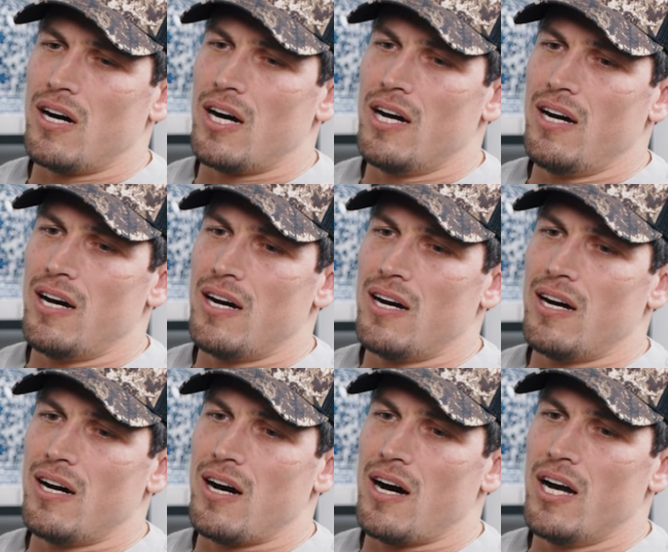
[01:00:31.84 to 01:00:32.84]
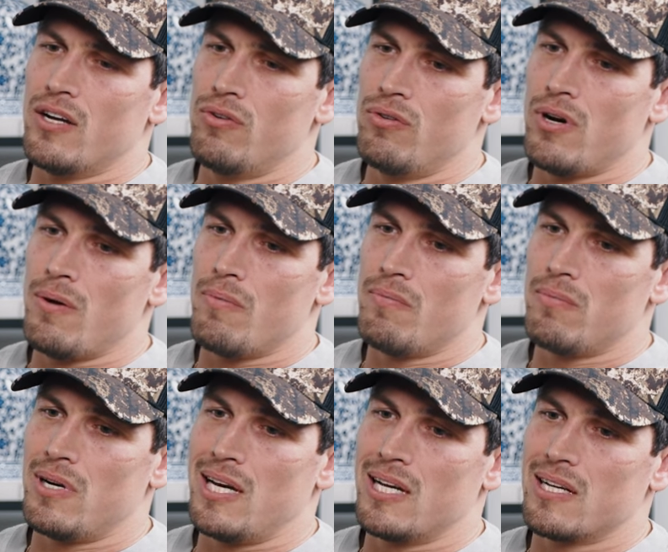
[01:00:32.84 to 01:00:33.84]
i i grew up
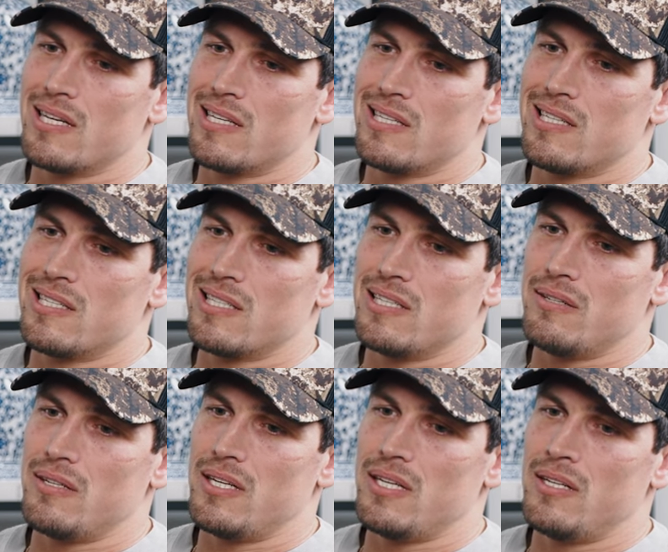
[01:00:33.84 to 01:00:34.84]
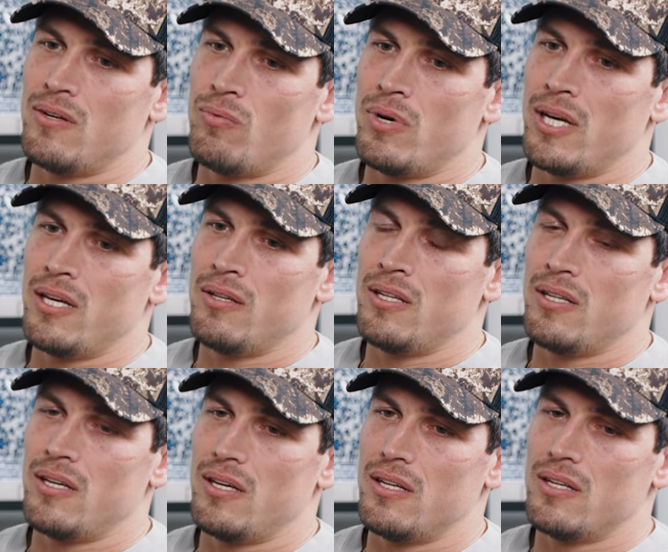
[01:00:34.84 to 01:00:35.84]
like in a way
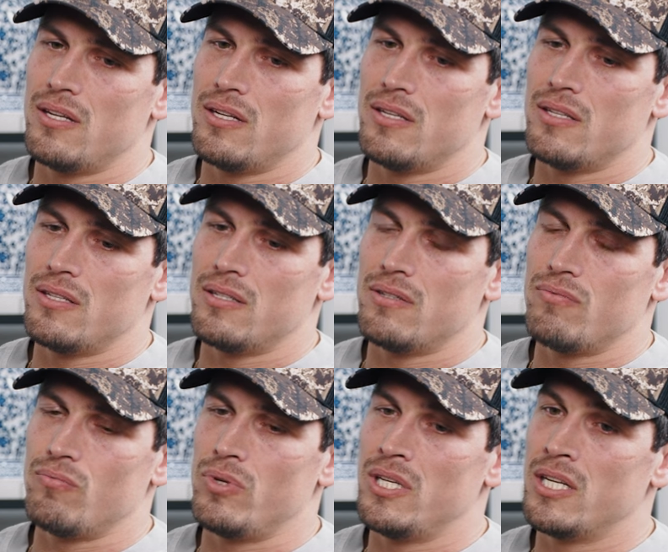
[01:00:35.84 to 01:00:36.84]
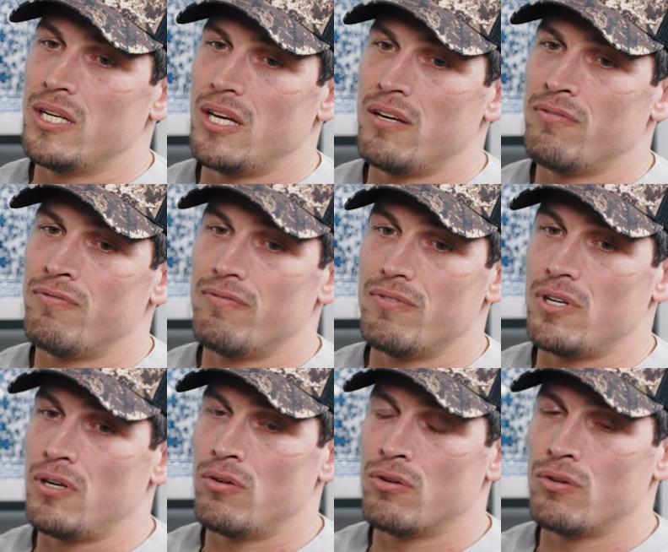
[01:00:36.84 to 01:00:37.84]
that we didn't have
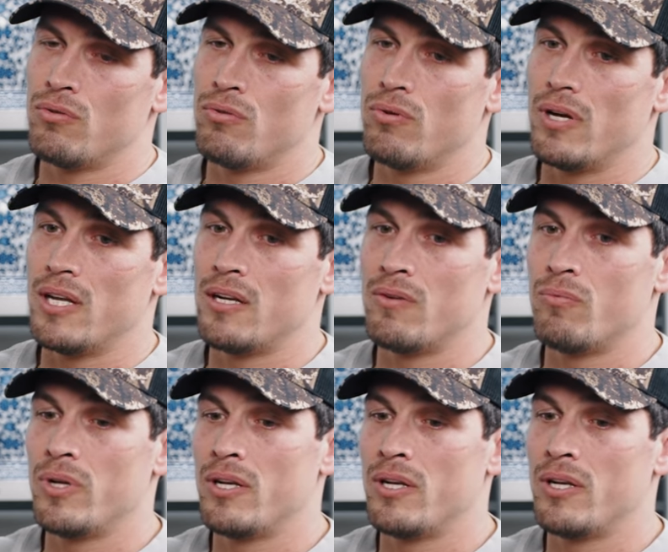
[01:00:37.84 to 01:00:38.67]
a lot at all and